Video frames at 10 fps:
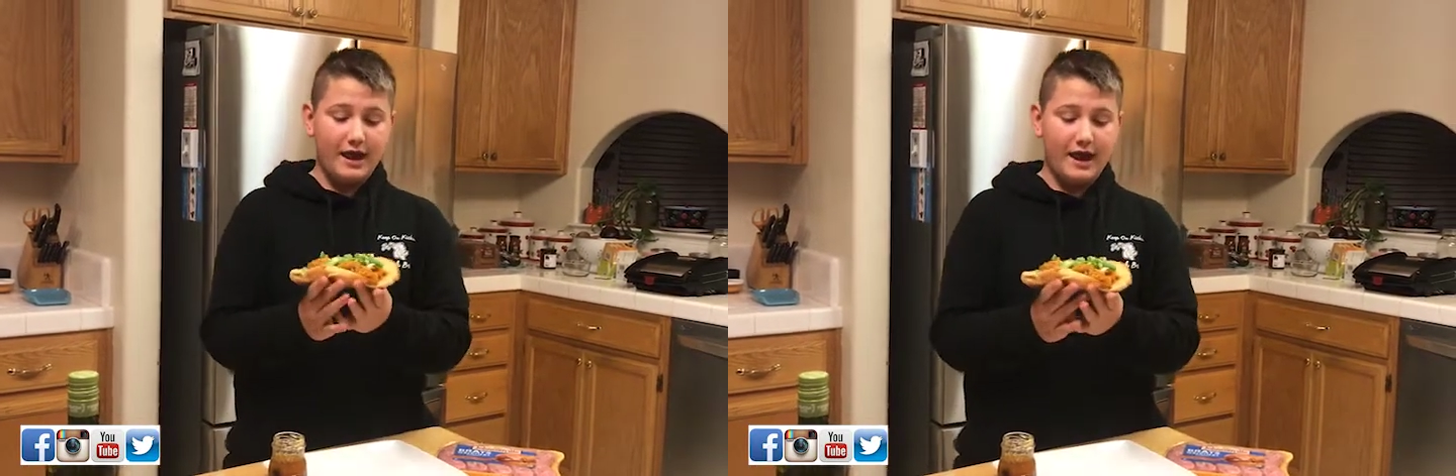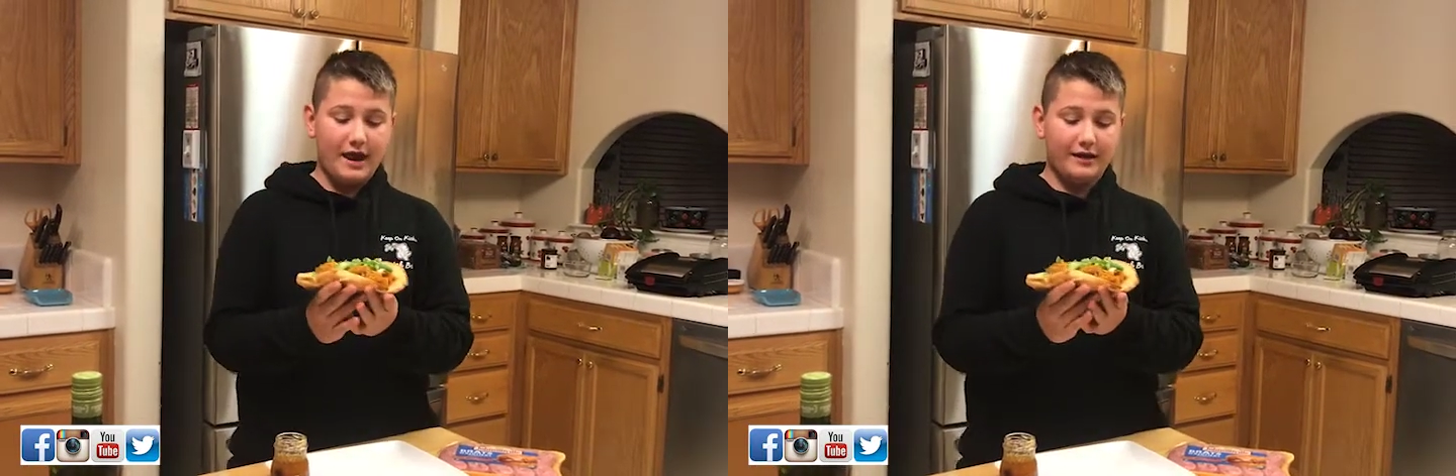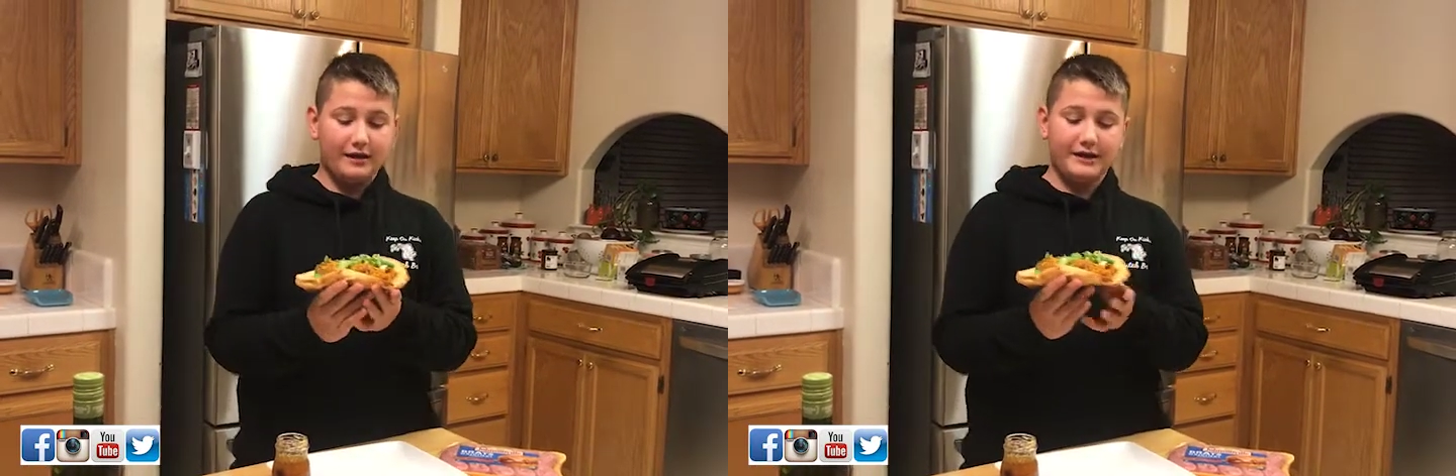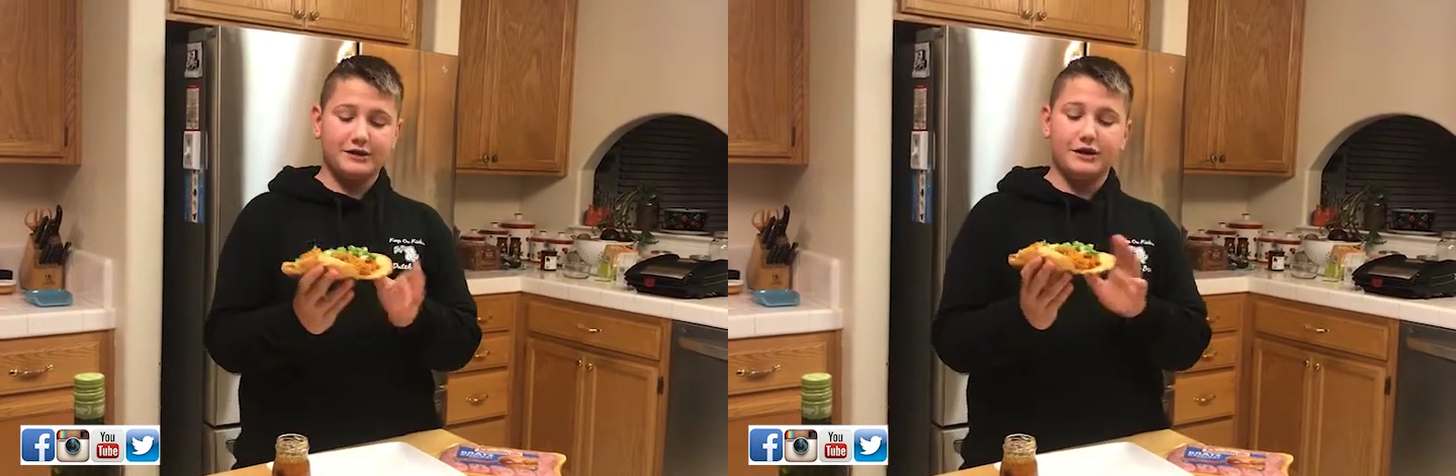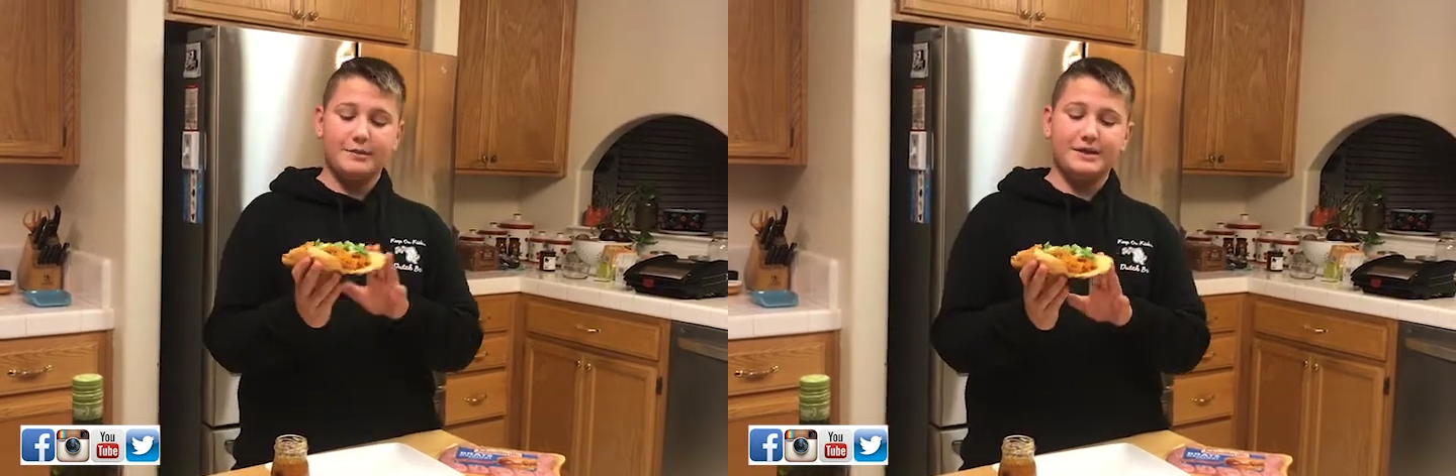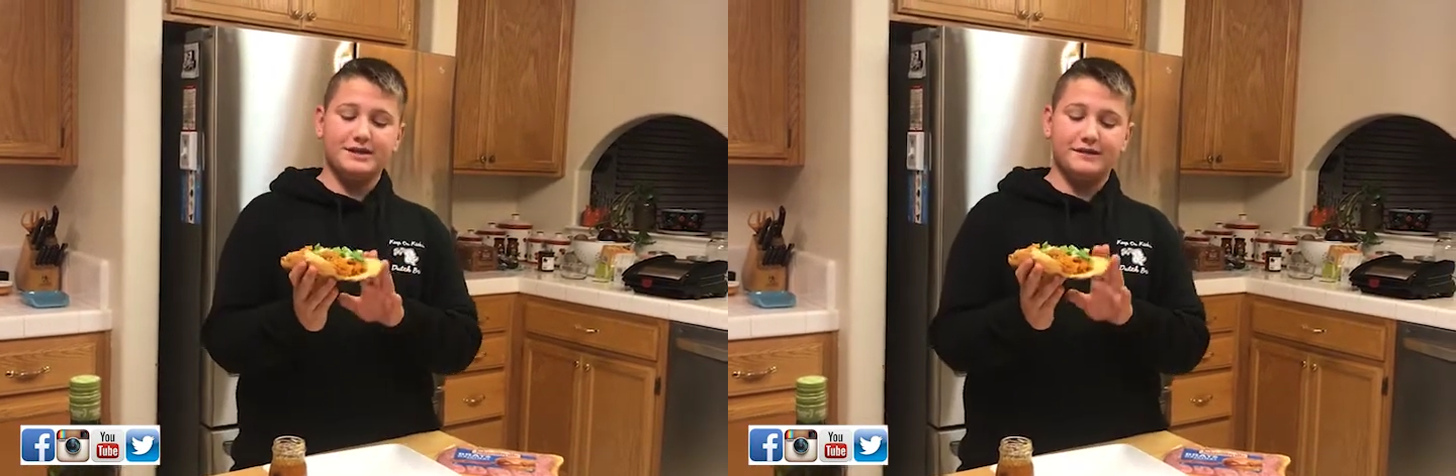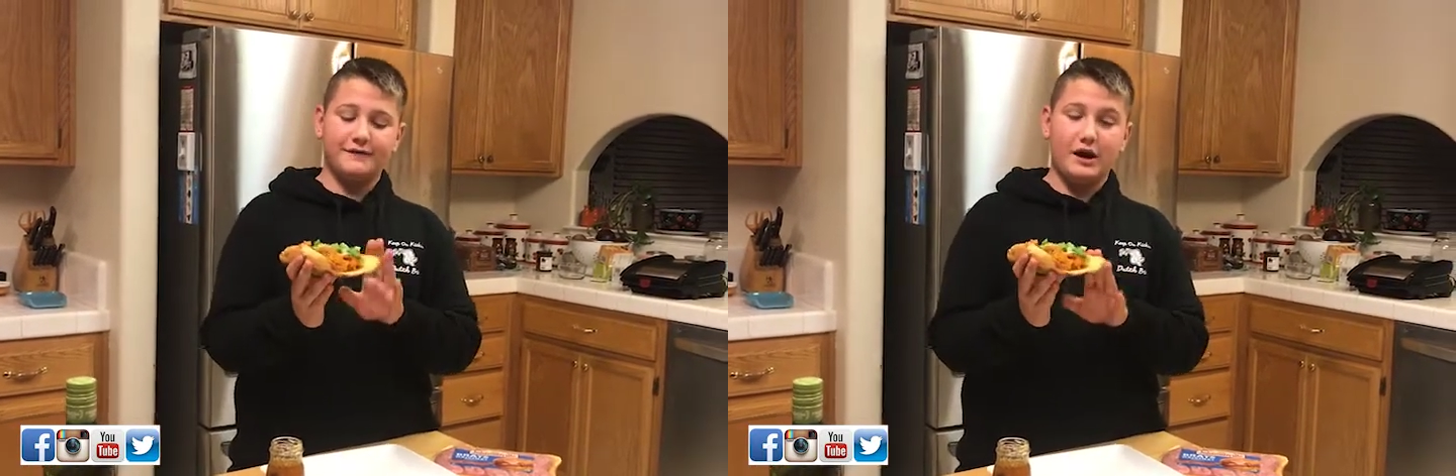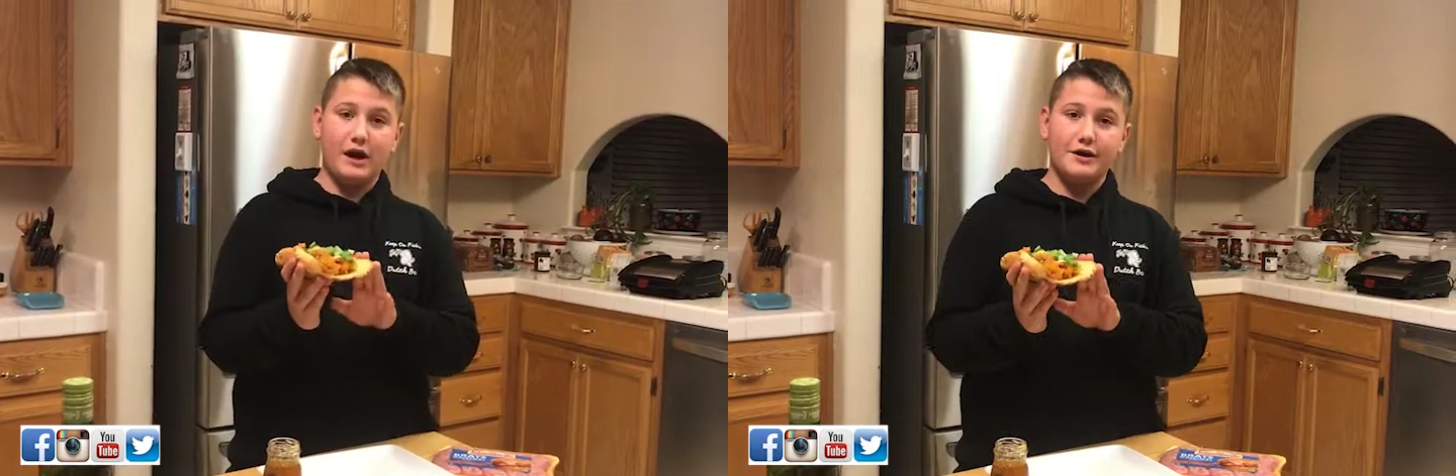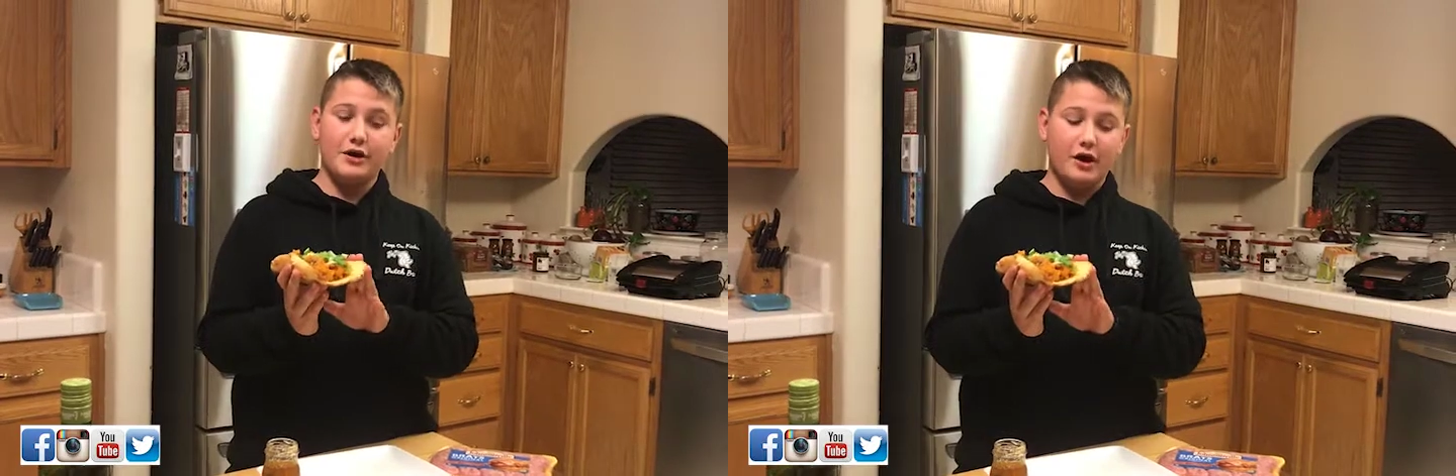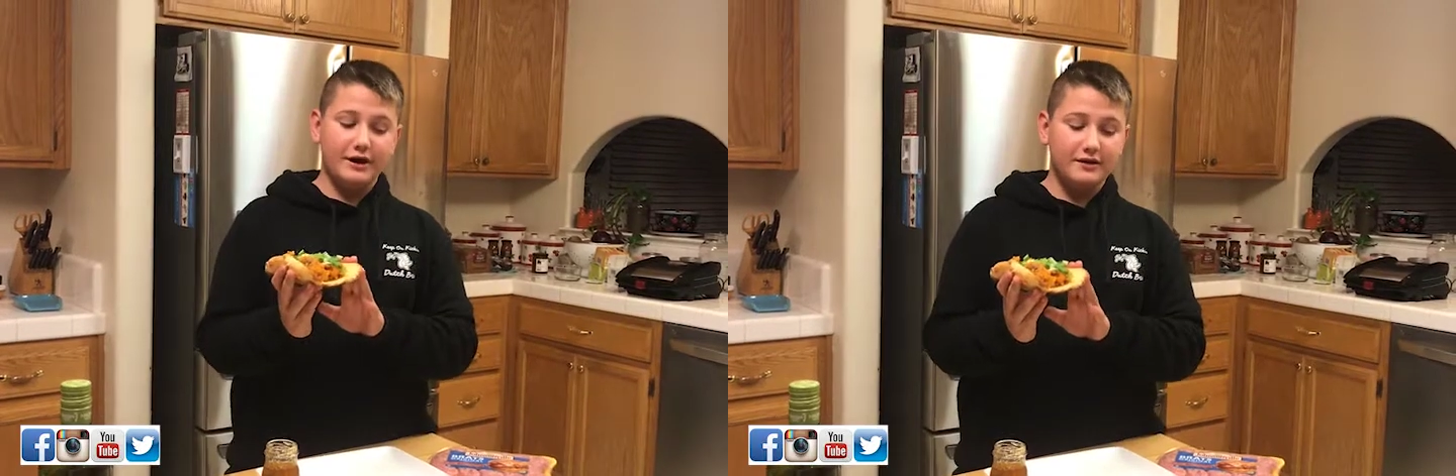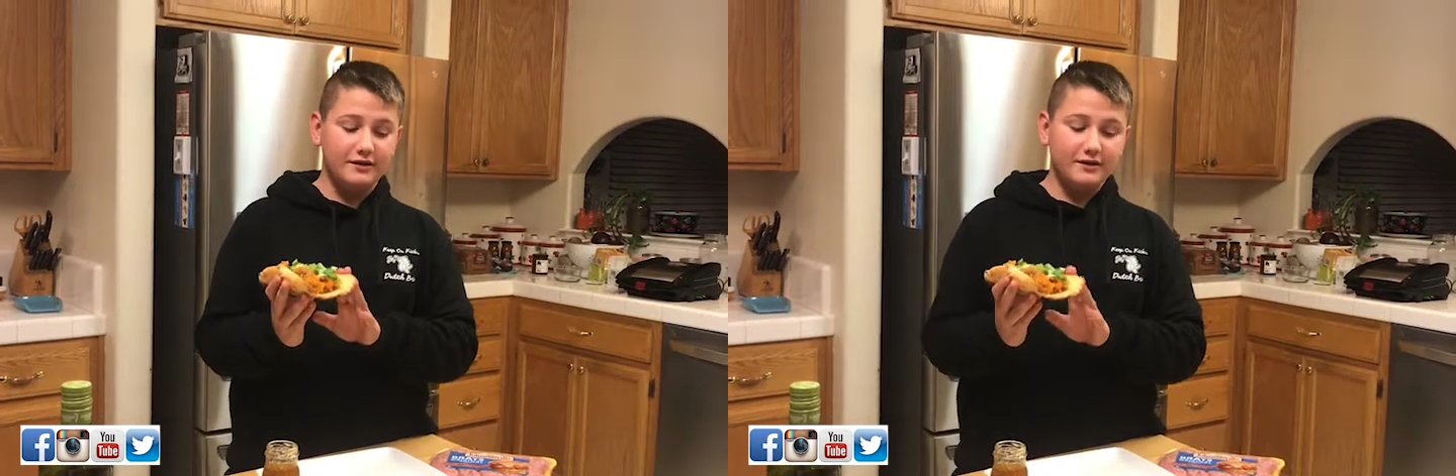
And it's on a piece of naan